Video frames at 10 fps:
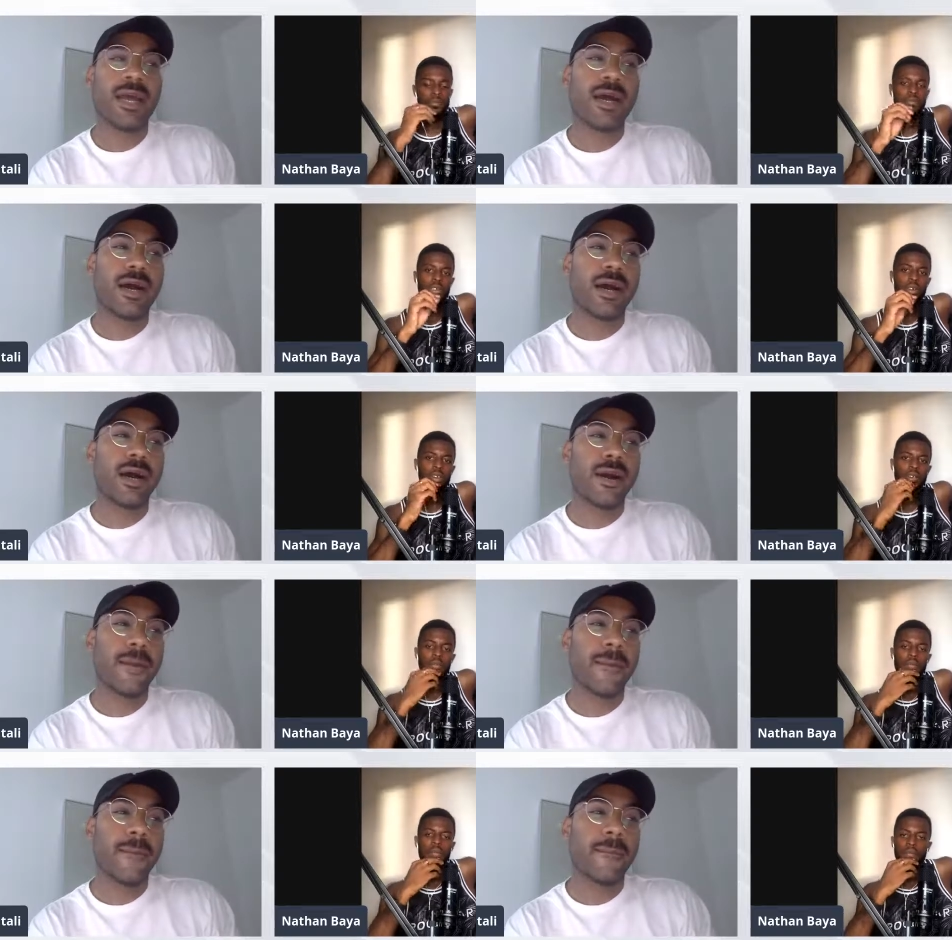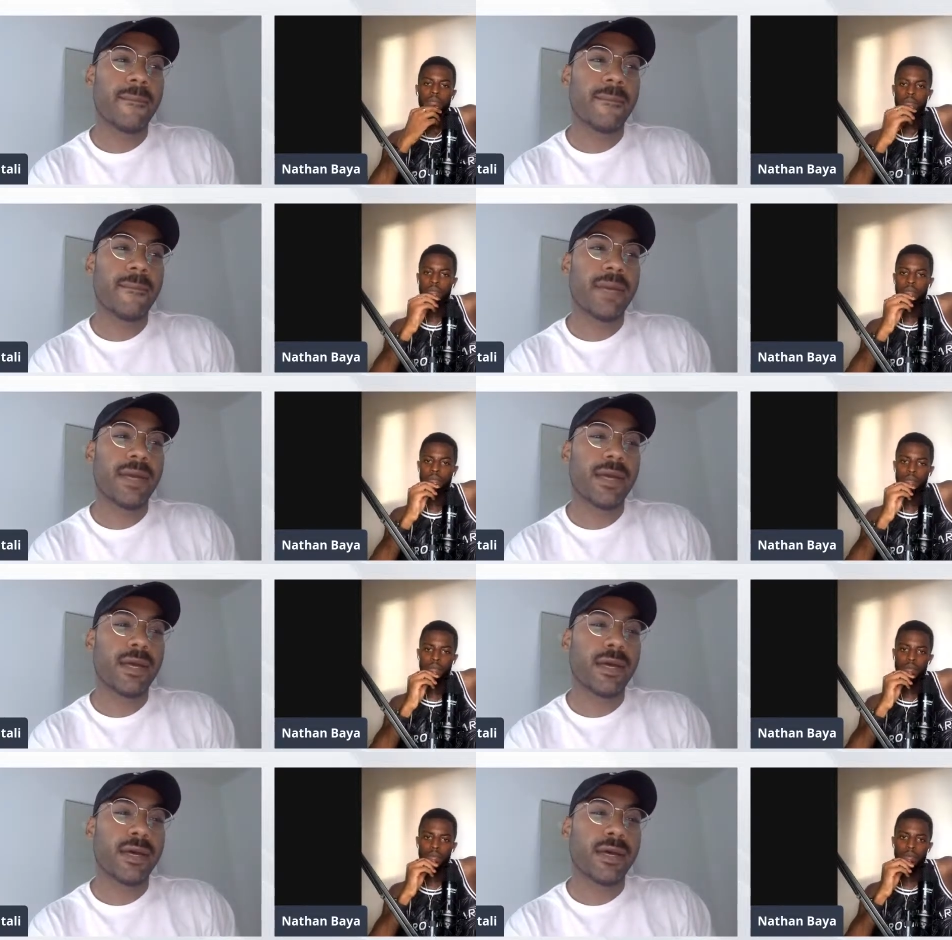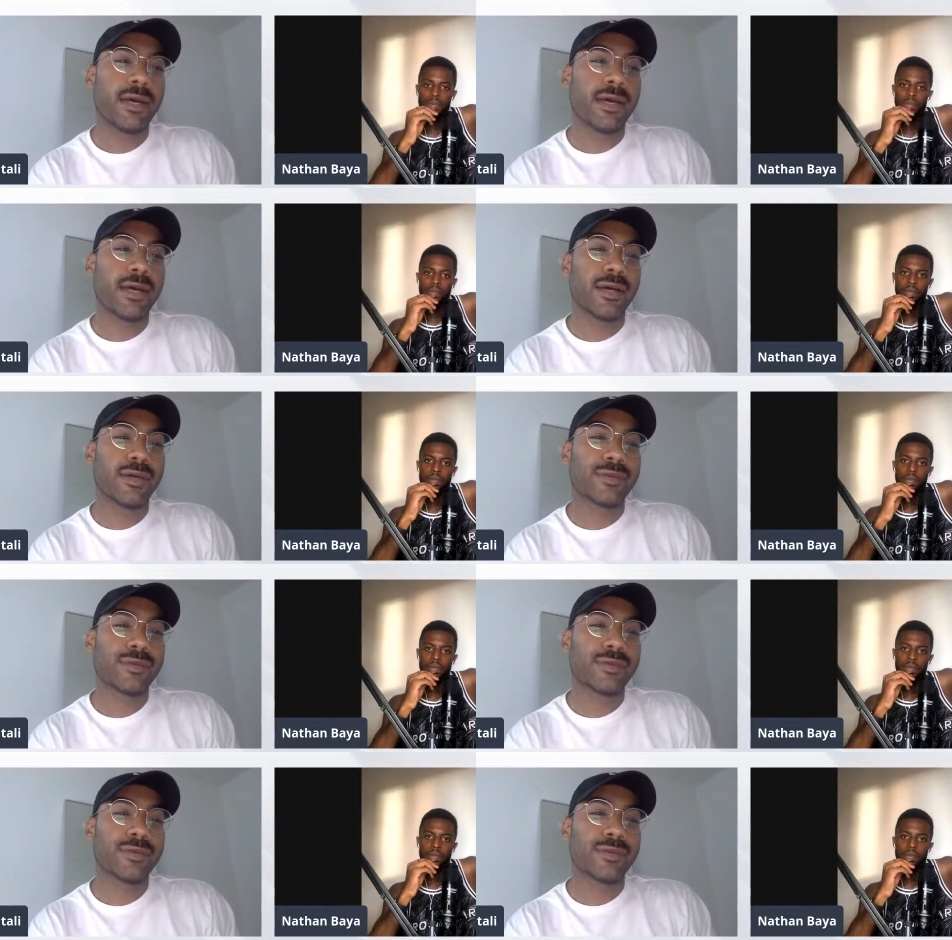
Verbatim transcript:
Speaker 1: Um, but, uh,